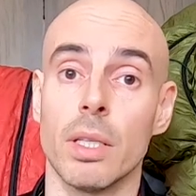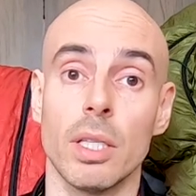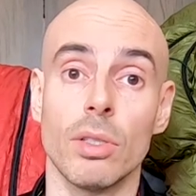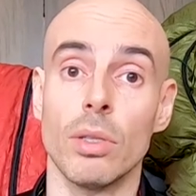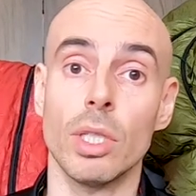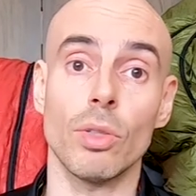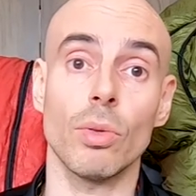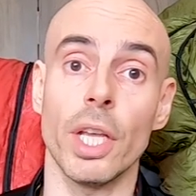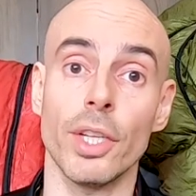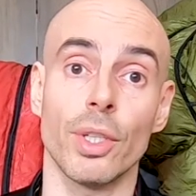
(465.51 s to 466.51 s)
is no
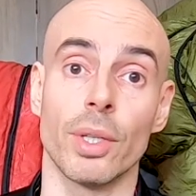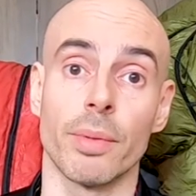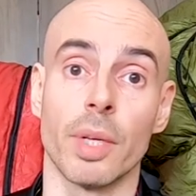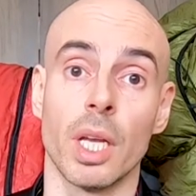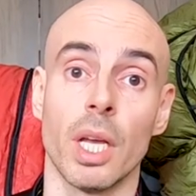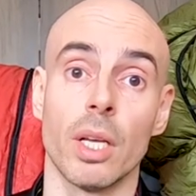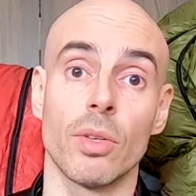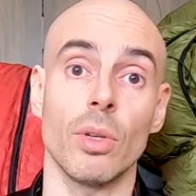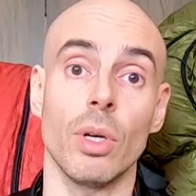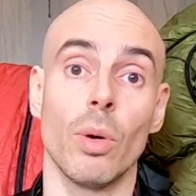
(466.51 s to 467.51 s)
insulation.
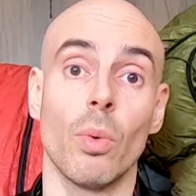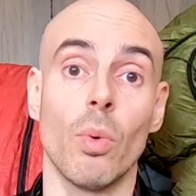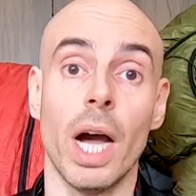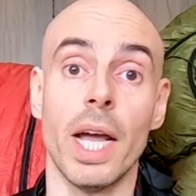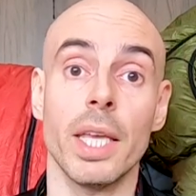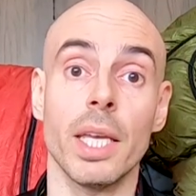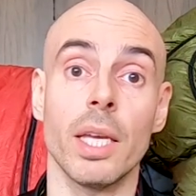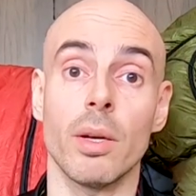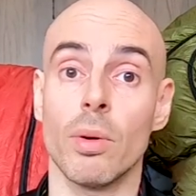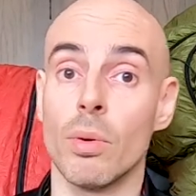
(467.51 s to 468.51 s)
So
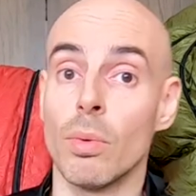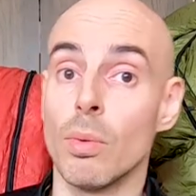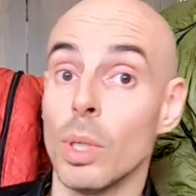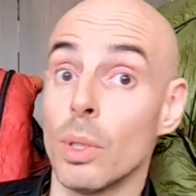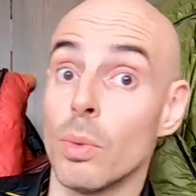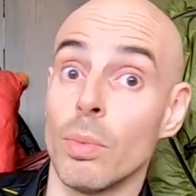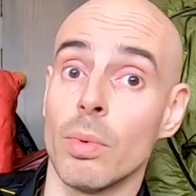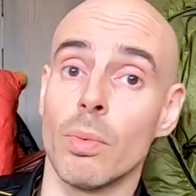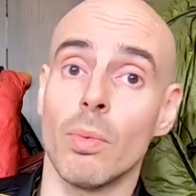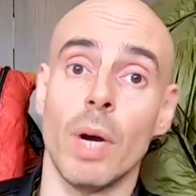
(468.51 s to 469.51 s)
why do
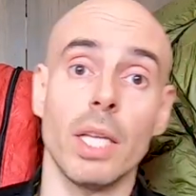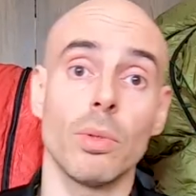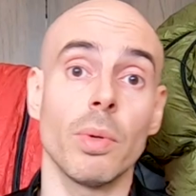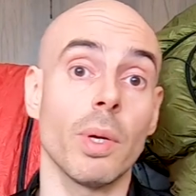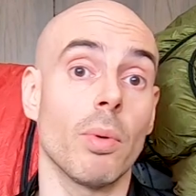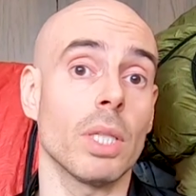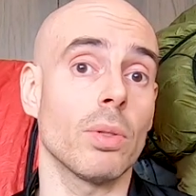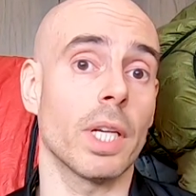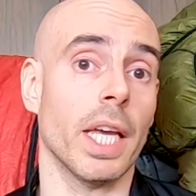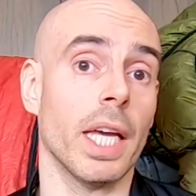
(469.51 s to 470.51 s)
we want
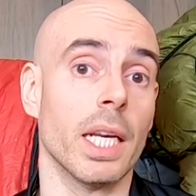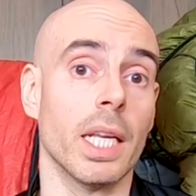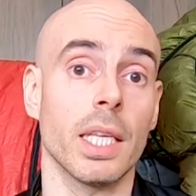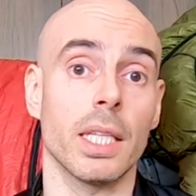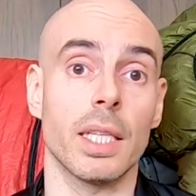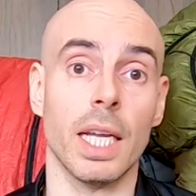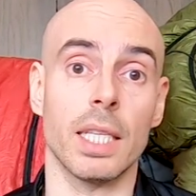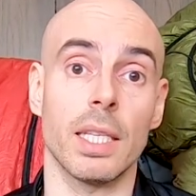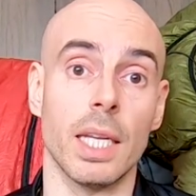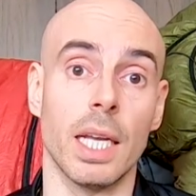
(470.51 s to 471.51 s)
to carry
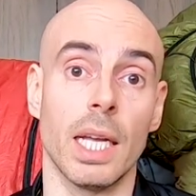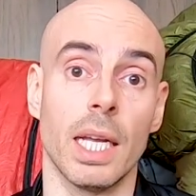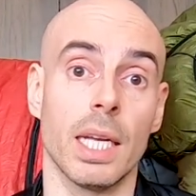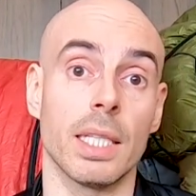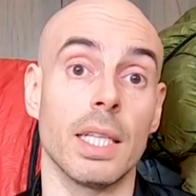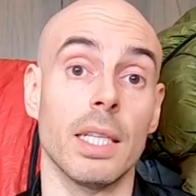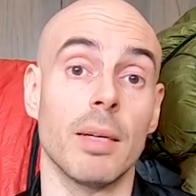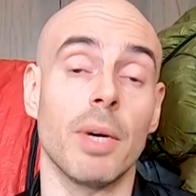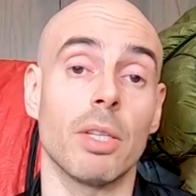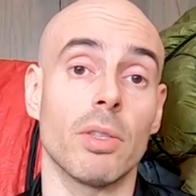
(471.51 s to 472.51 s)
that
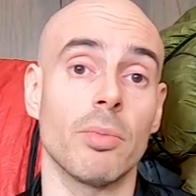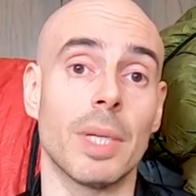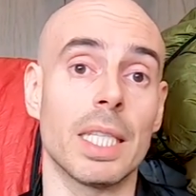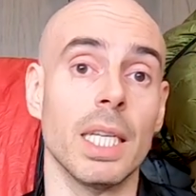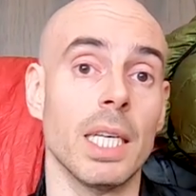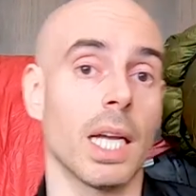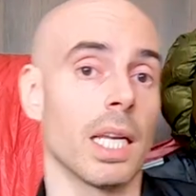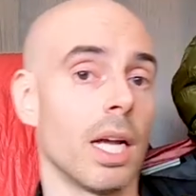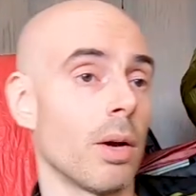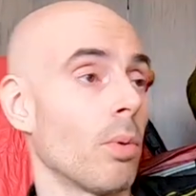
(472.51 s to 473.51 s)
amount of
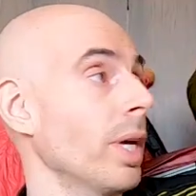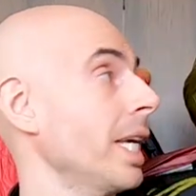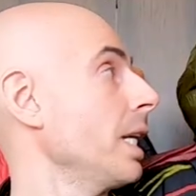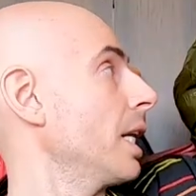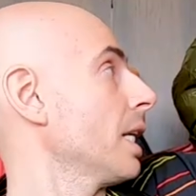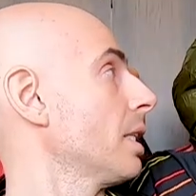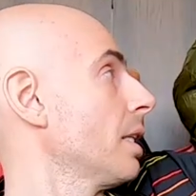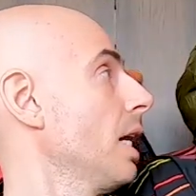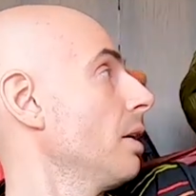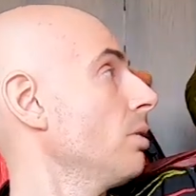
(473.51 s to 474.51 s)
material? We can cut
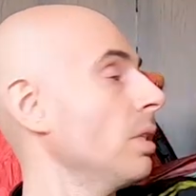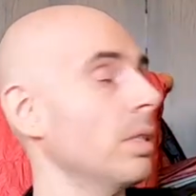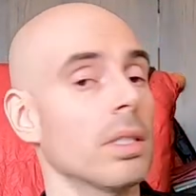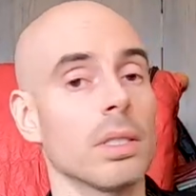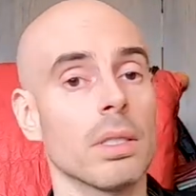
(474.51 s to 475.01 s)
it out.